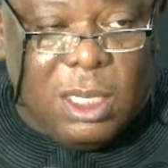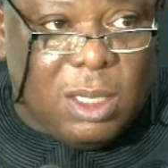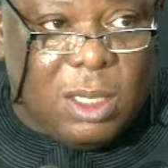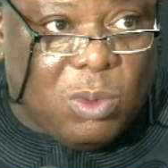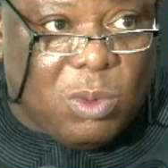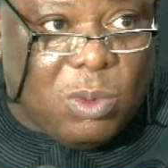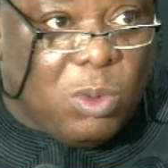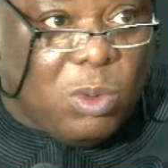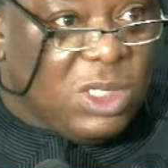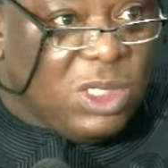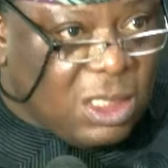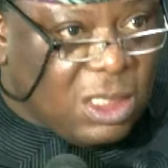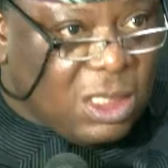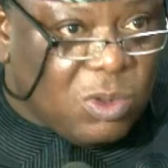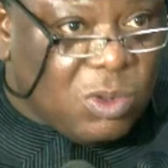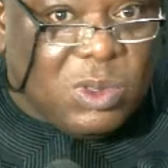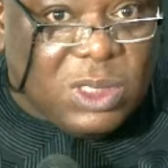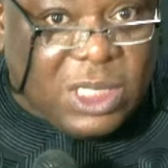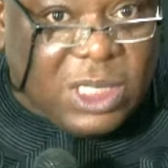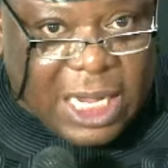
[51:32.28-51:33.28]
we
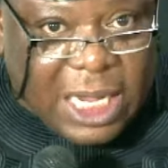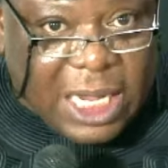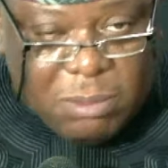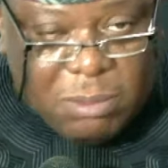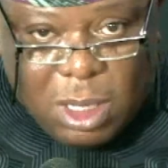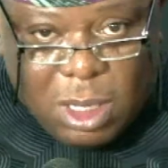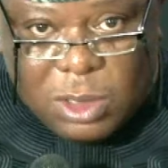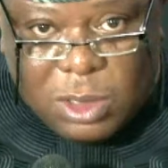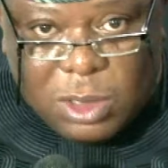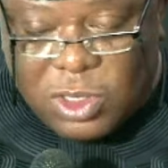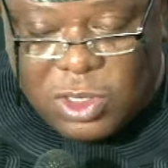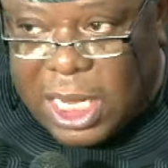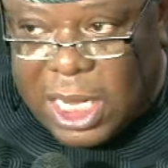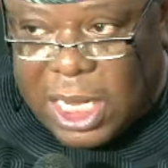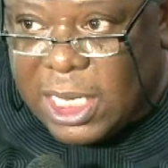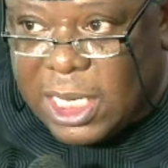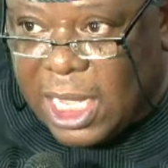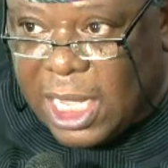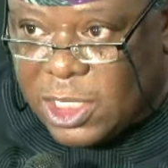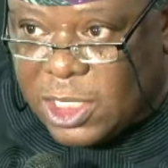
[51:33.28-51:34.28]
won't get much.
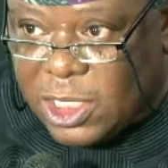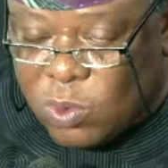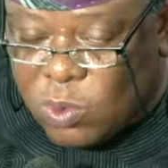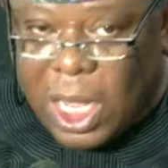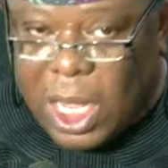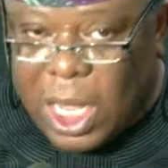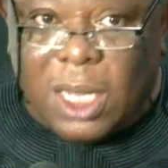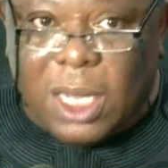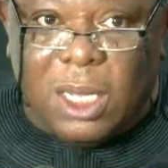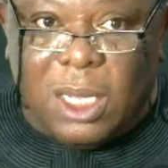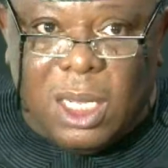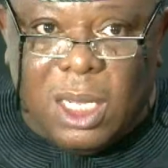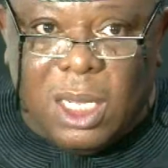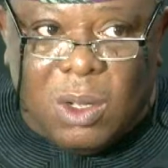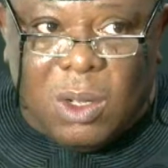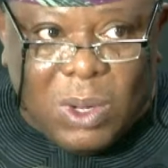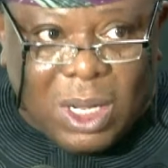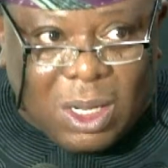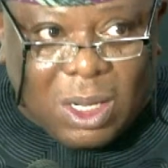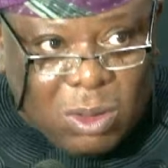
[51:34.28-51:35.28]
And that's why
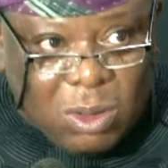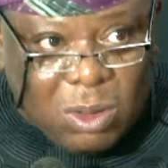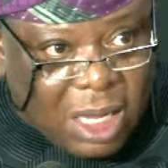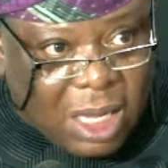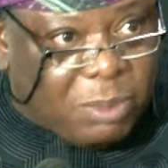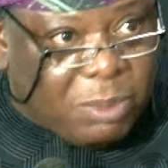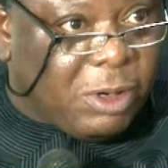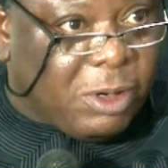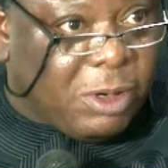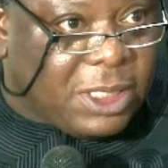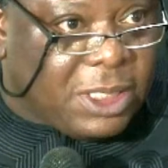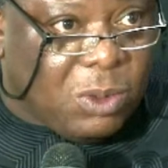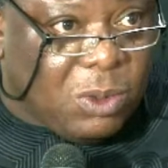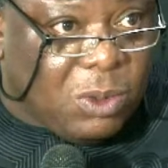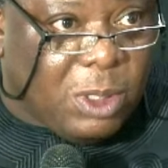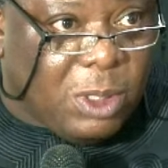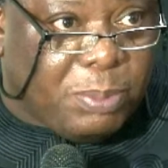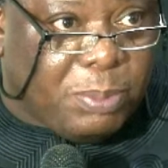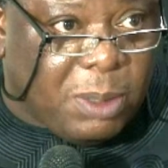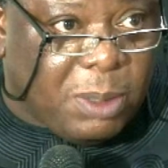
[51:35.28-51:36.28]
we're collaborating
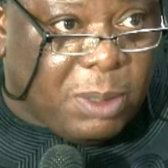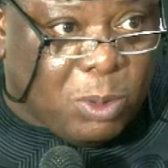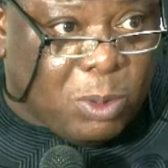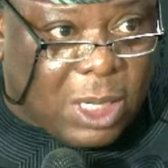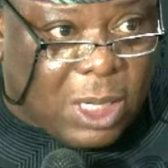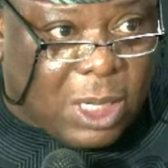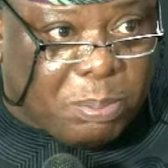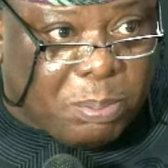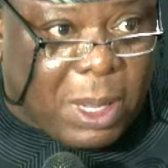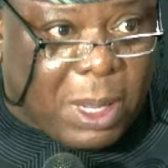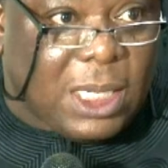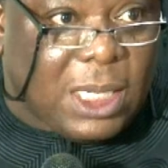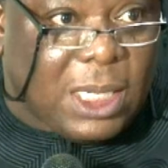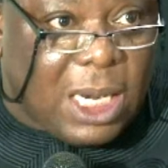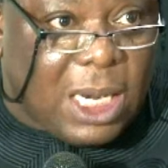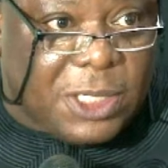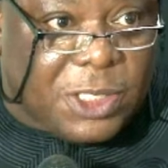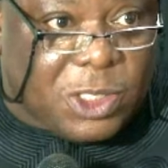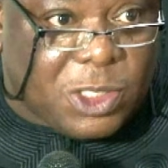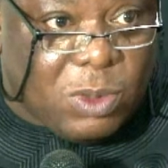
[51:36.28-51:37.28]
with people and
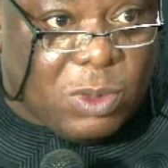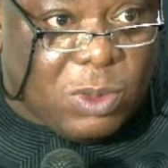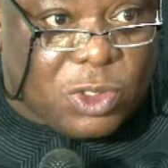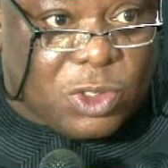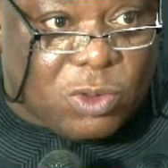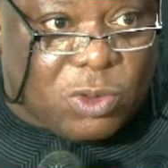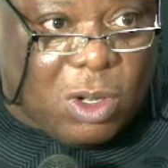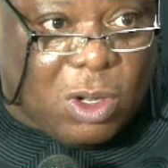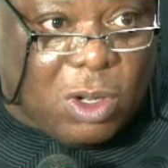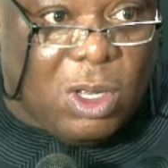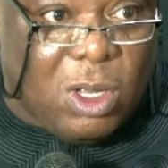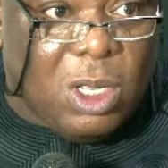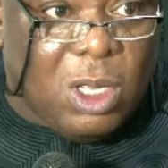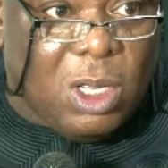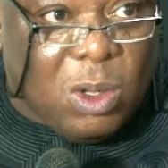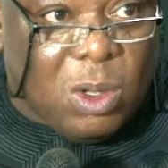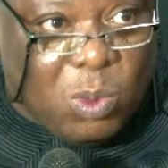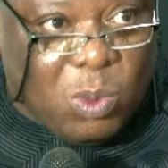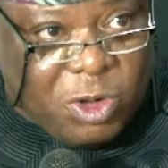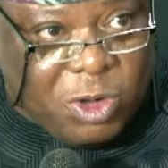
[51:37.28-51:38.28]
partners to ensure
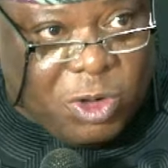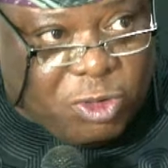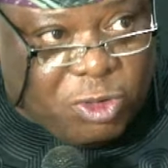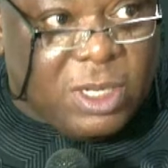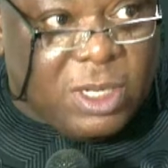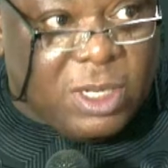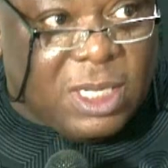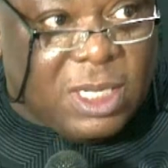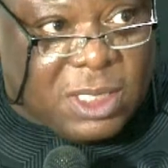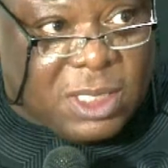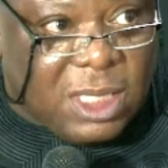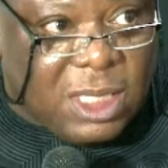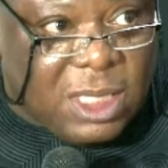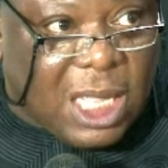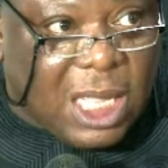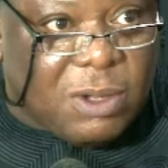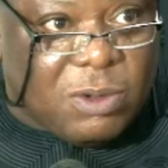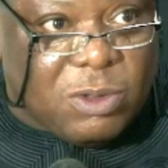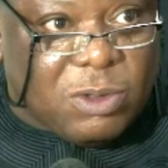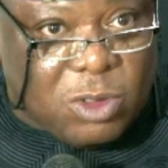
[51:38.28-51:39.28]
we drill this thing
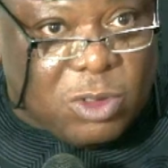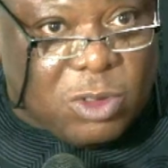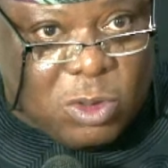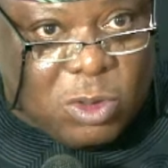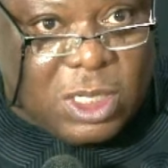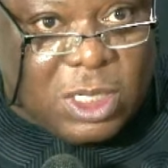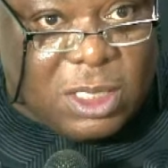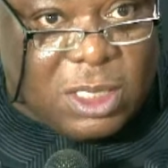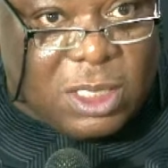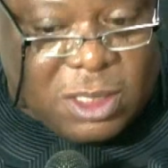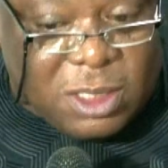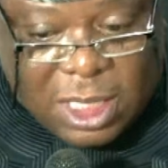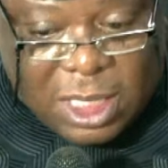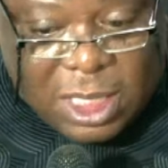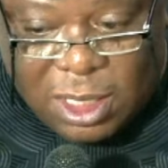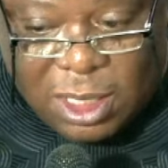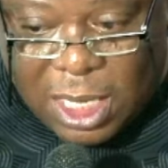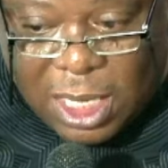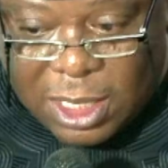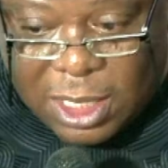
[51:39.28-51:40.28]
down to the
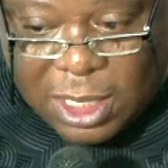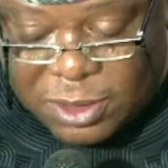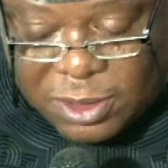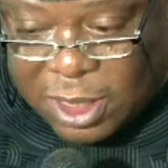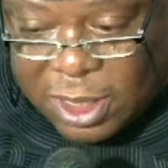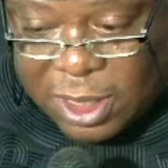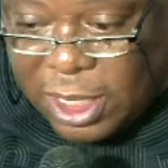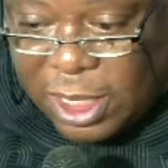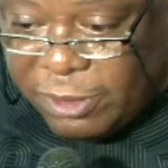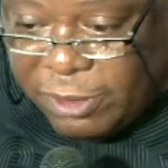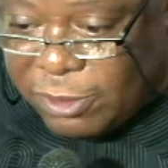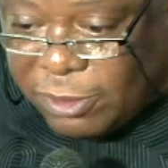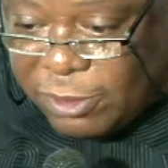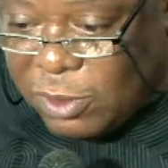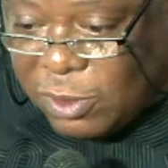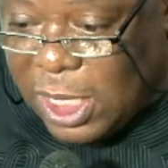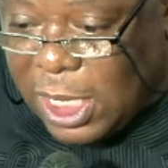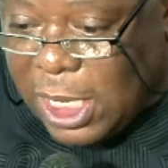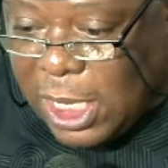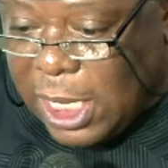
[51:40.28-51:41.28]
state level.
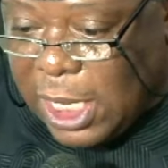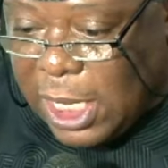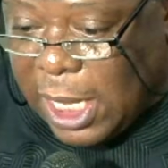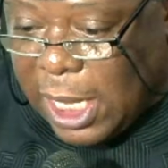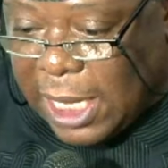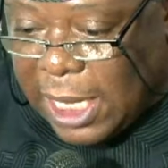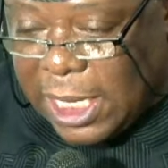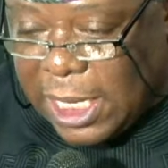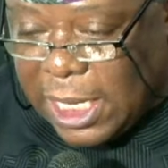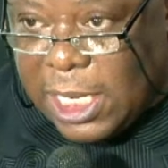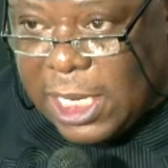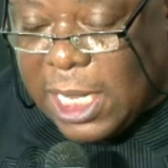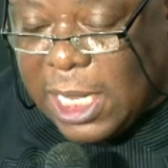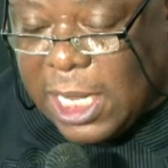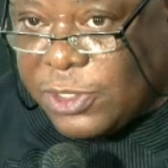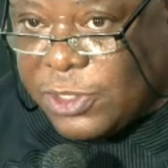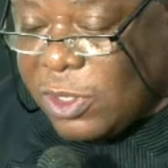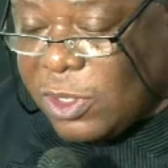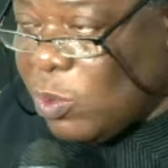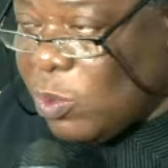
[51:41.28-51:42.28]
At the
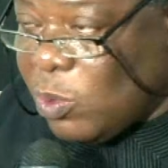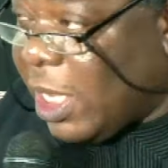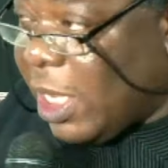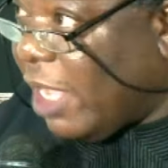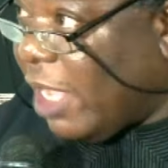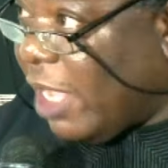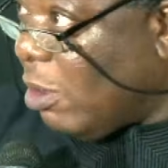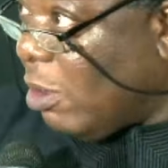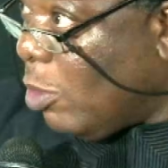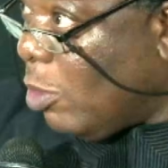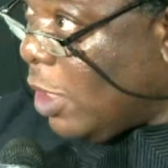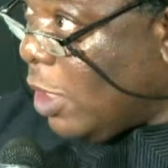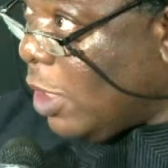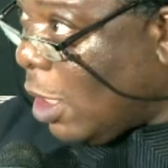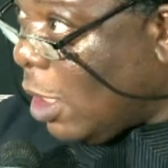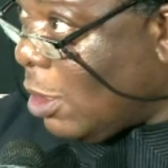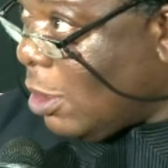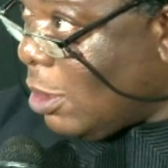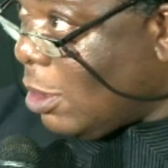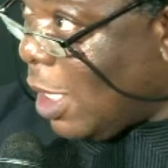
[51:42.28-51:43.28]
NESG, we have a
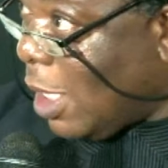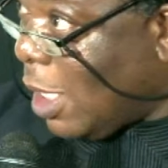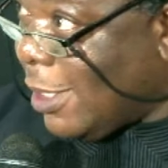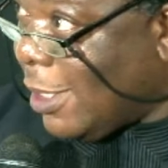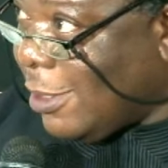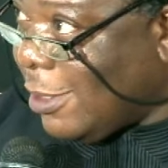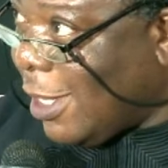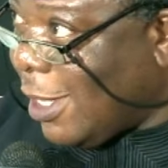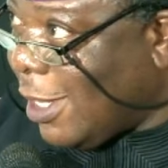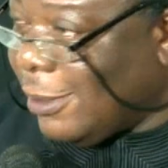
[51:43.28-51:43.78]
model, and